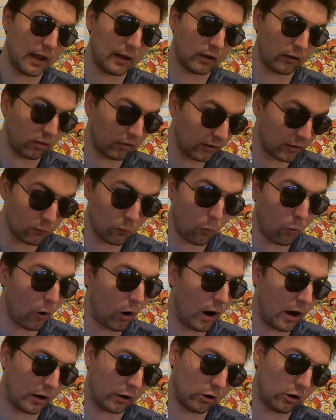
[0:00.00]
Clint
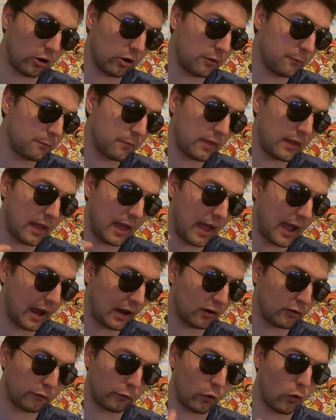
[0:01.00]
Walker,
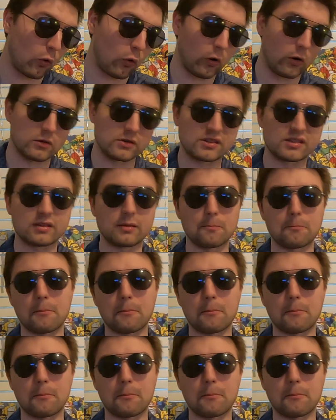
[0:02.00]
and, of course,